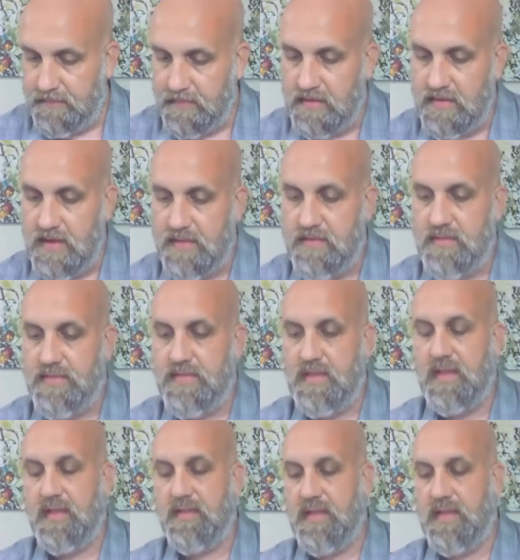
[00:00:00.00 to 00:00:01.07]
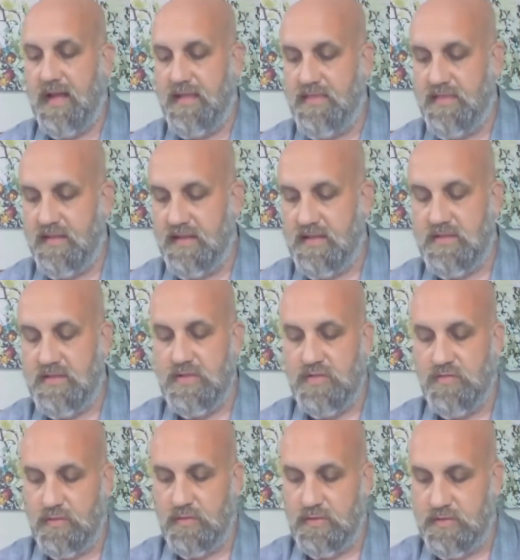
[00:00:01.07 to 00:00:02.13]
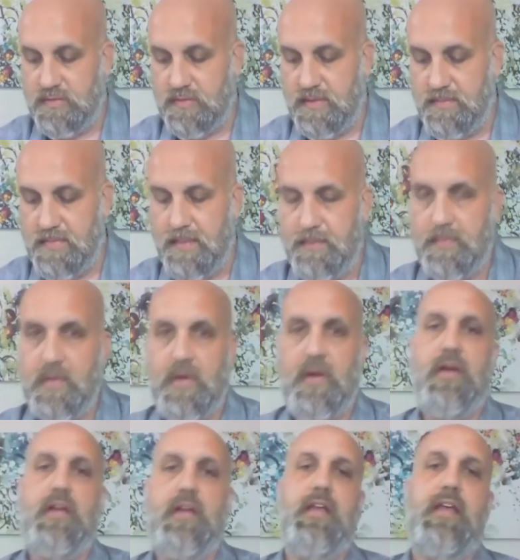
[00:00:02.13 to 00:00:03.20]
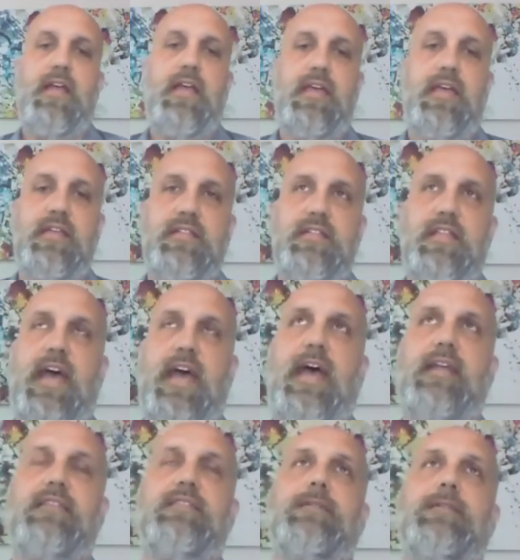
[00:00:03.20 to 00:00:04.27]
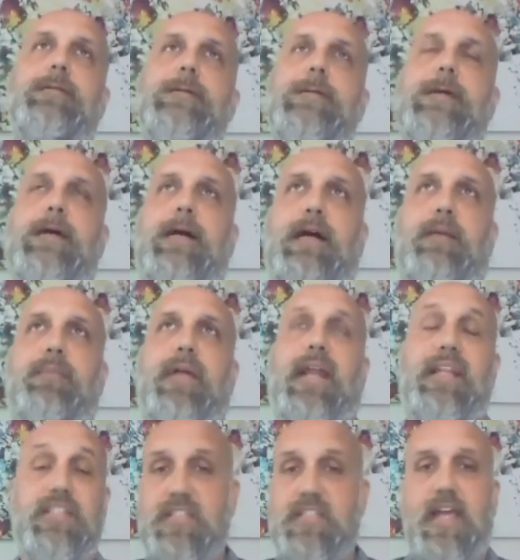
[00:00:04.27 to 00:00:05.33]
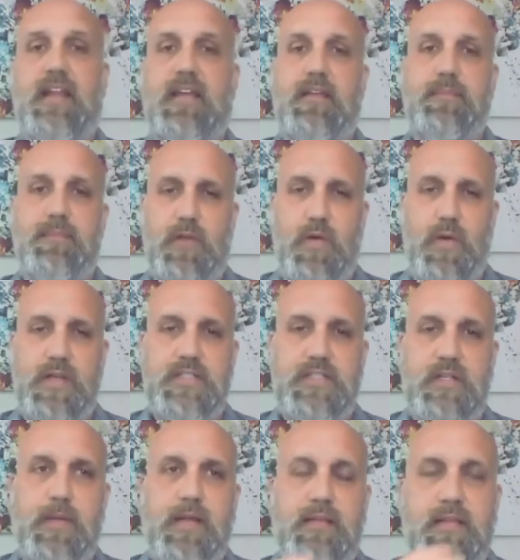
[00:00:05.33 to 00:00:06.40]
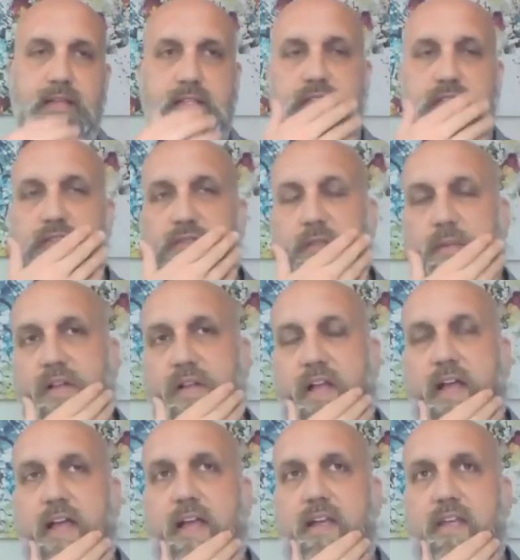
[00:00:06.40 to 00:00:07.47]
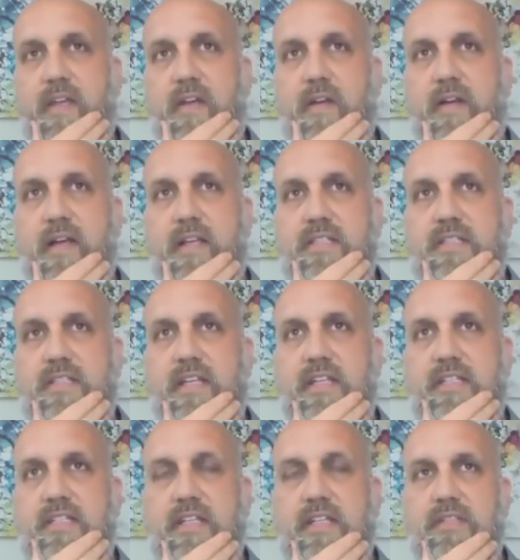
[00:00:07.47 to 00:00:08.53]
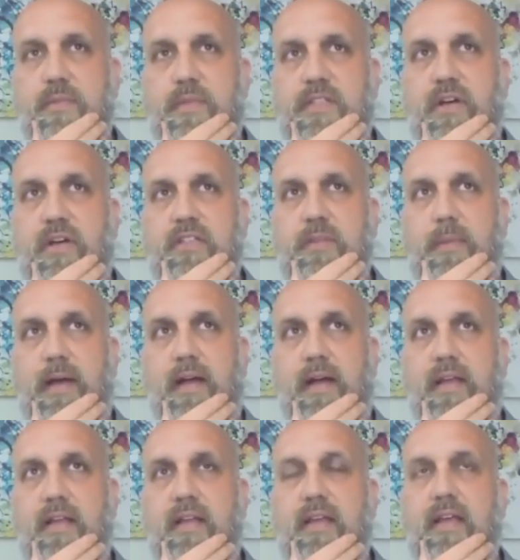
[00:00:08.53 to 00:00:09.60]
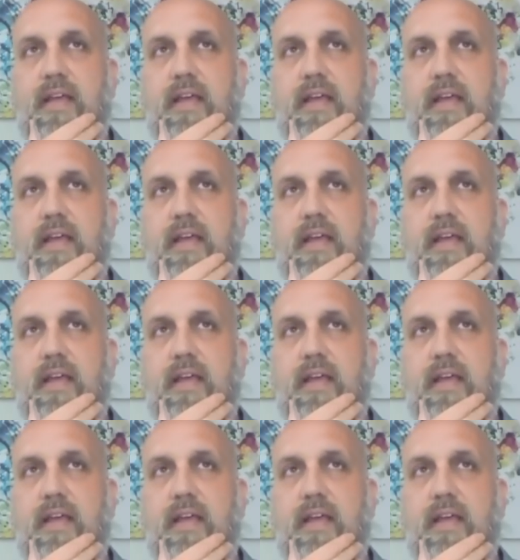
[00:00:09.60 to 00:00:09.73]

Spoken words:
another thing that I think is useful to remember is that, and I just had a question about this from a client here at CSS, and we talked about it,